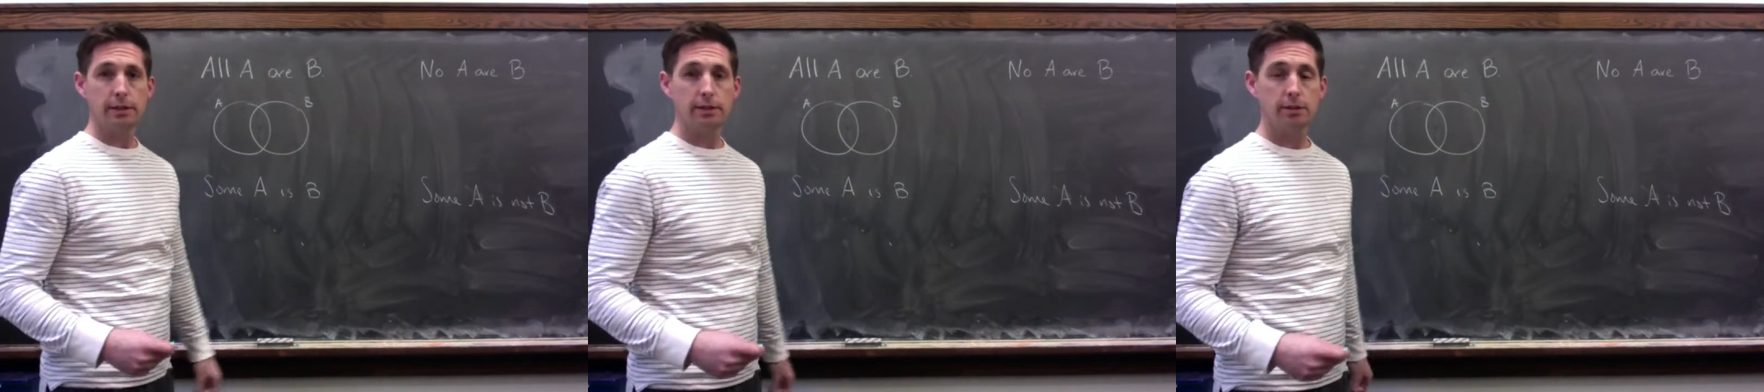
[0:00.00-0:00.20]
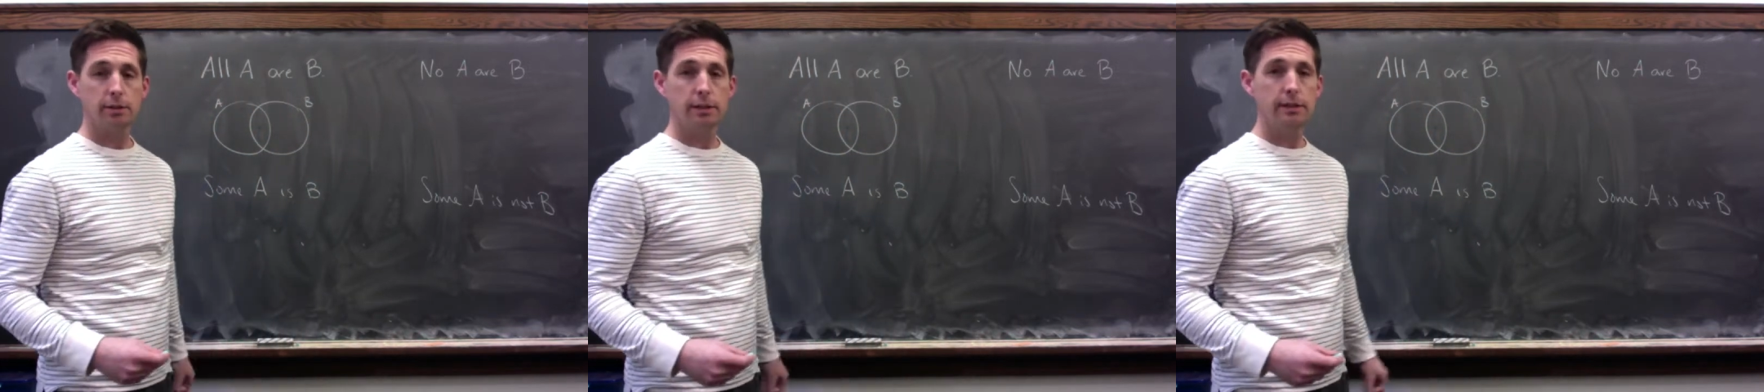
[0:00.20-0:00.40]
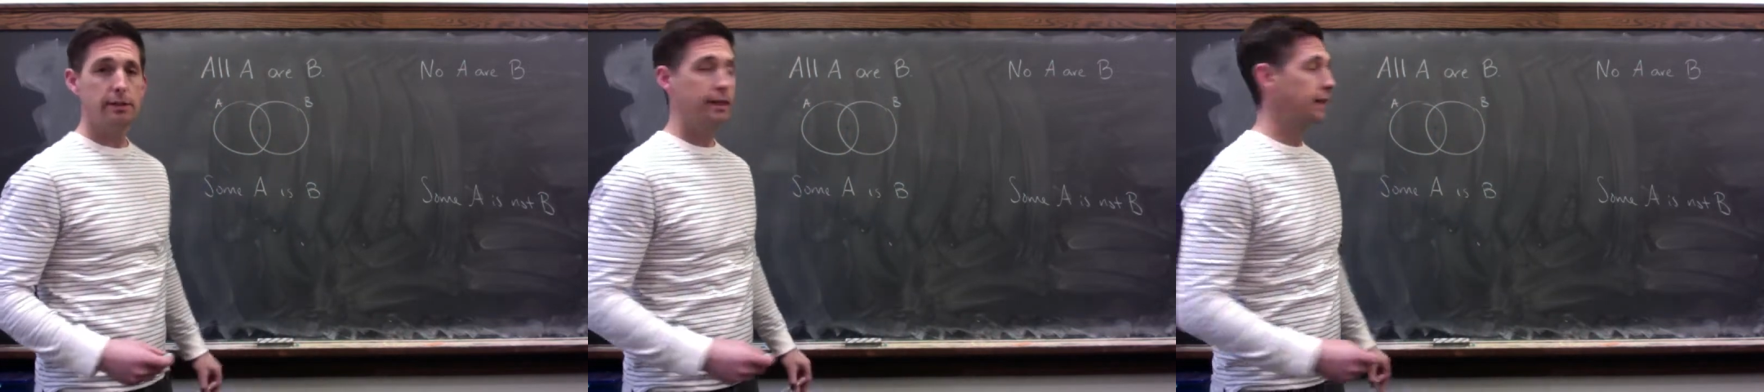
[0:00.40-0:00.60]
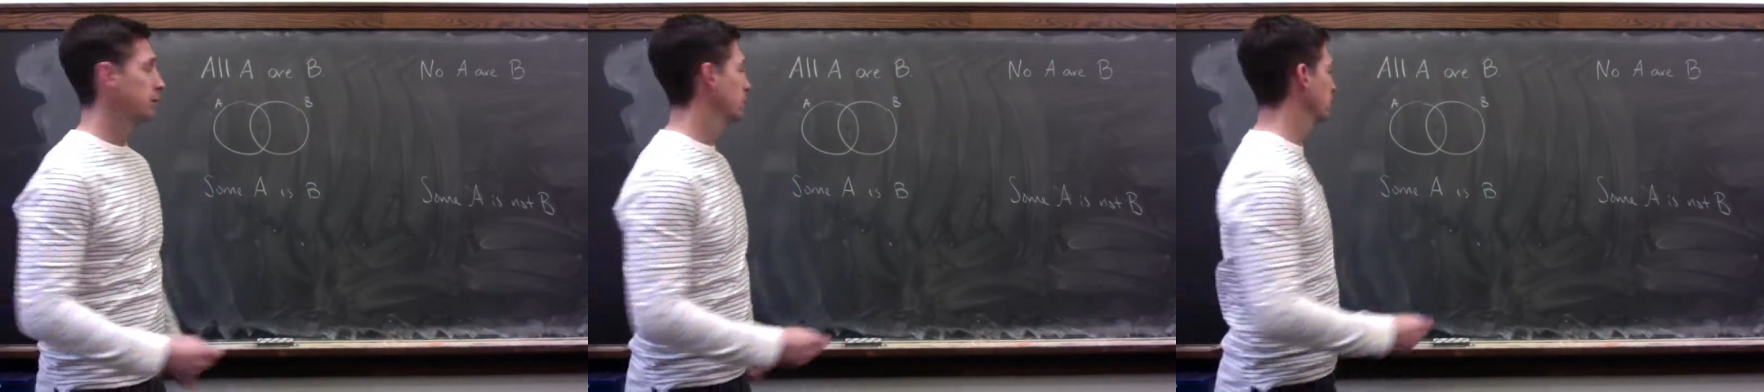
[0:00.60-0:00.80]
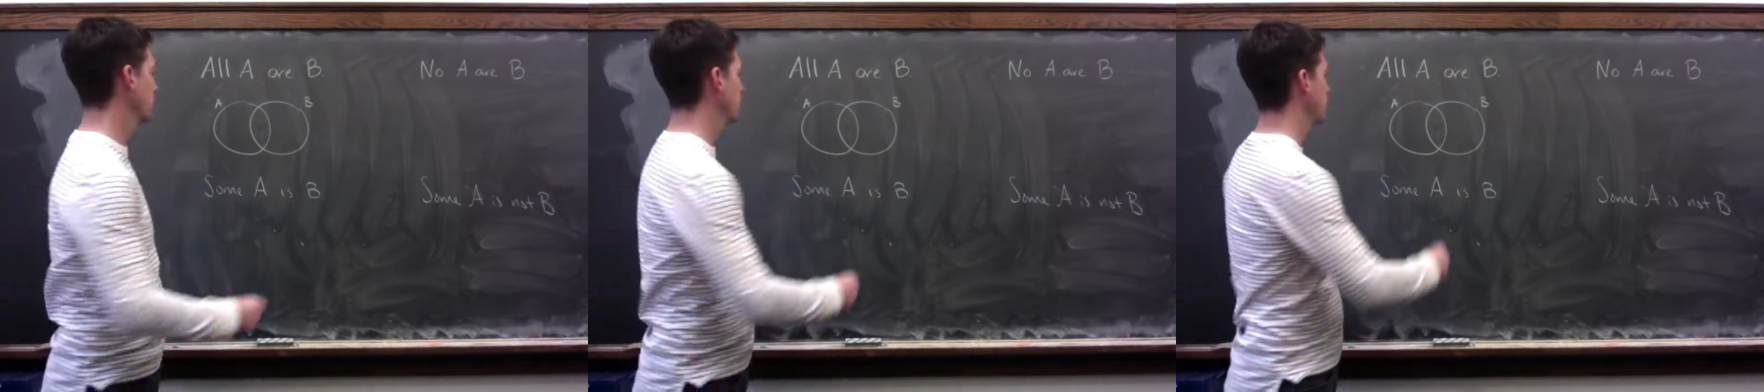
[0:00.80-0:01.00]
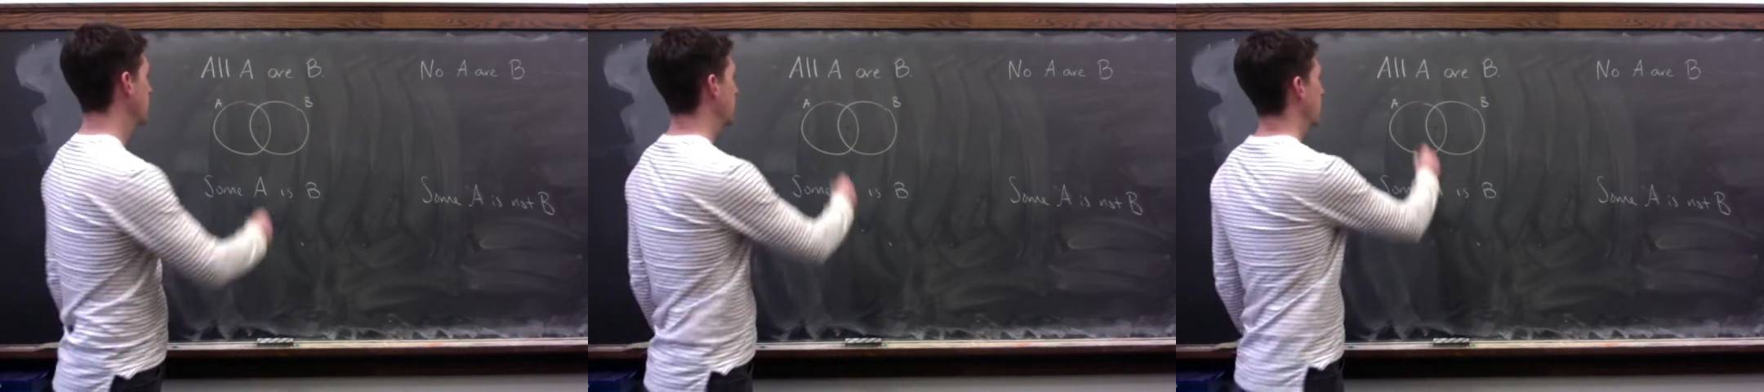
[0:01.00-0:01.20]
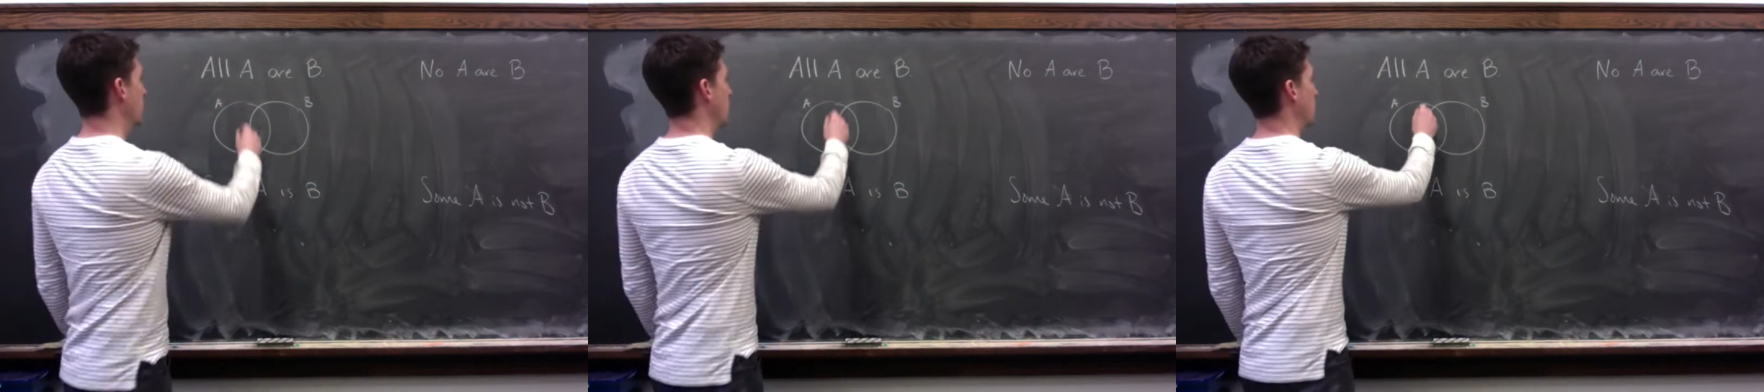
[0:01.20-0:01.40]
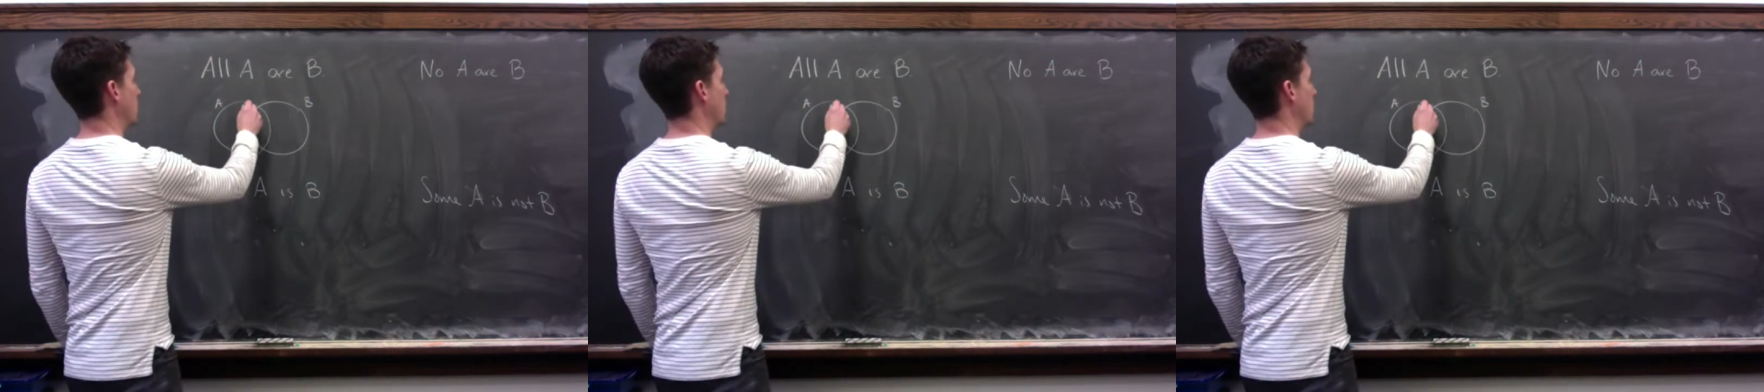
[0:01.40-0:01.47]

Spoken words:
And so in this case, we're going to know